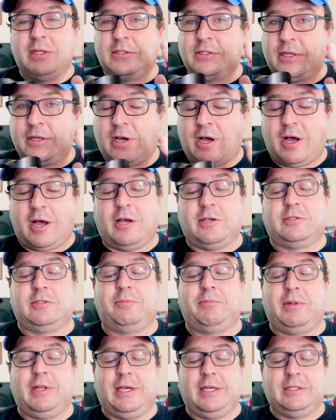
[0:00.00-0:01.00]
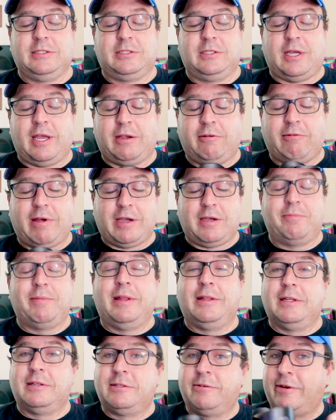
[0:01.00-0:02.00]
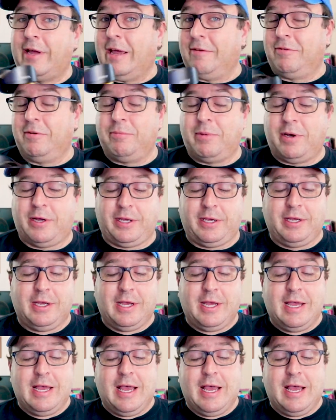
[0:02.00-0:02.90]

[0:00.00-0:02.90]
It's an awesome lens. I recommend it to everybody.